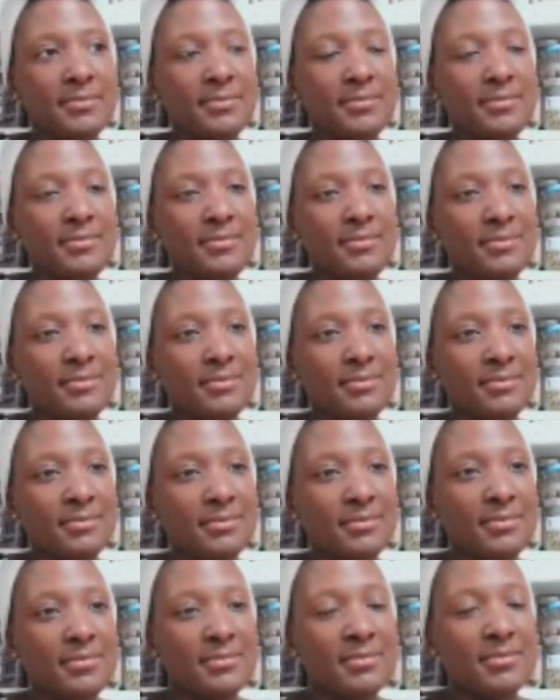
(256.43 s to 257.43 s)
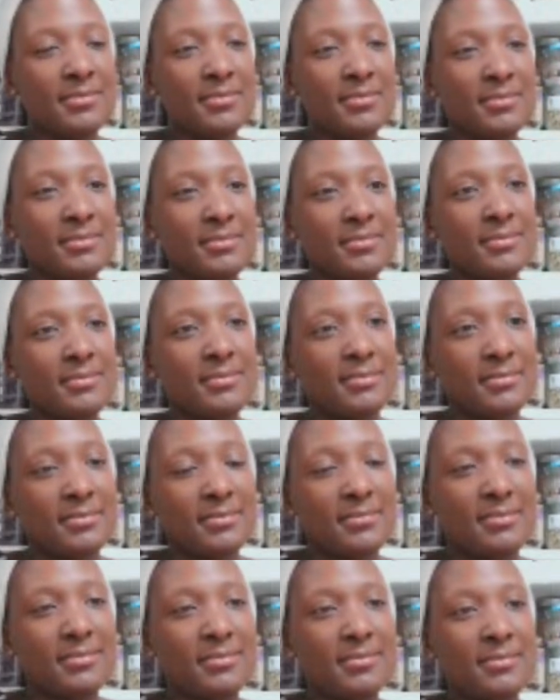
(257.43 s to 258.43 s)

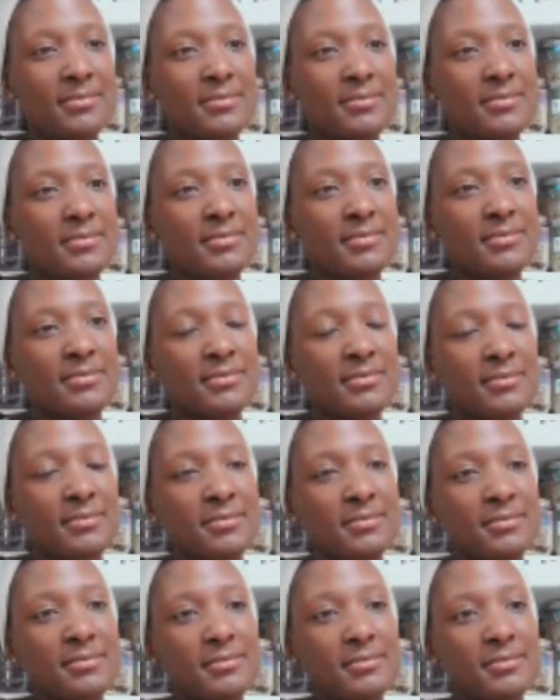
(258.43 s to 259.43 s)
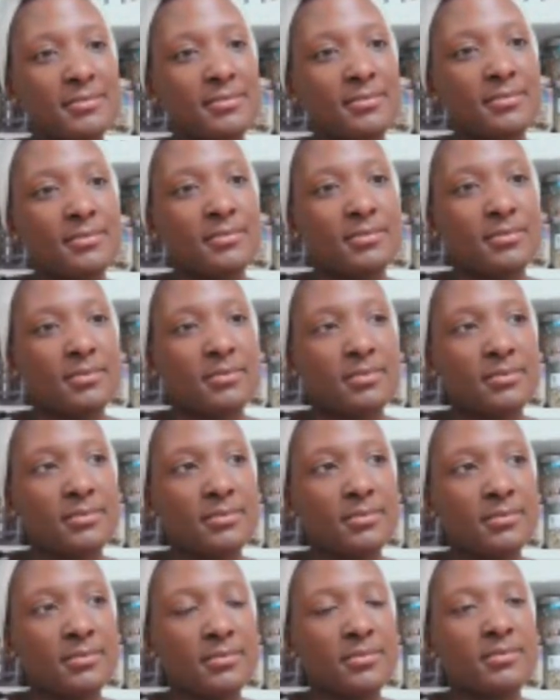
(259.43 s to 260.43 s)

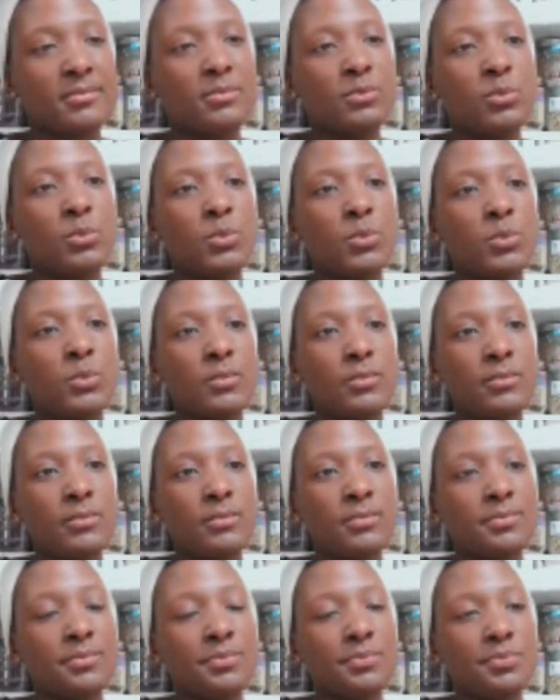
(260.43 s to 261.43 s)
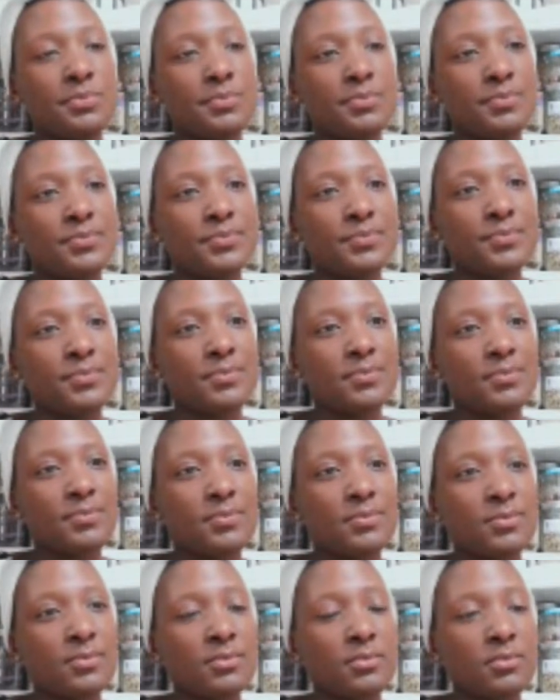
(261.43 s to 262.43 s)

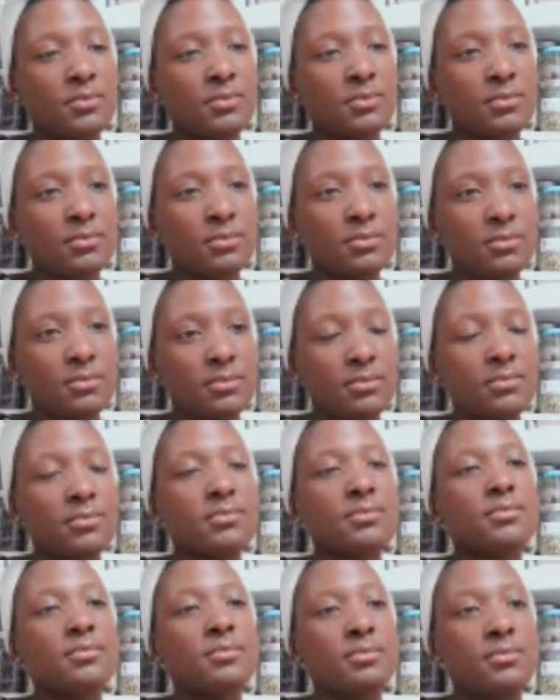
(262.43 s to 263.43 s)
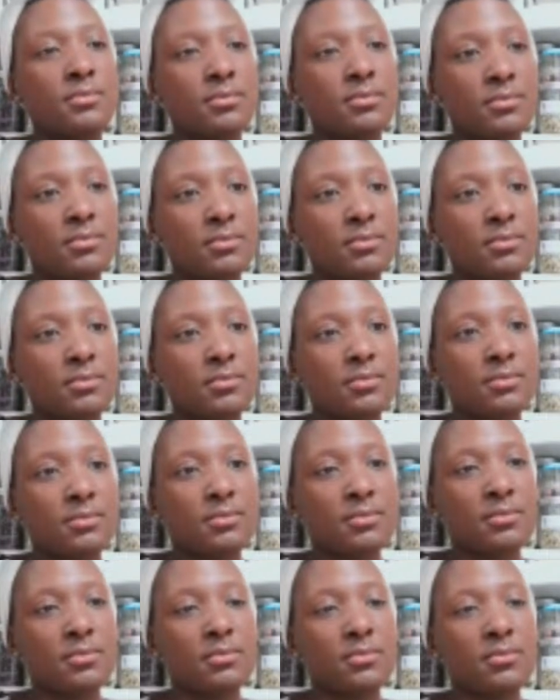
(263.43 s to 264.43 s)
This person isn't speaking.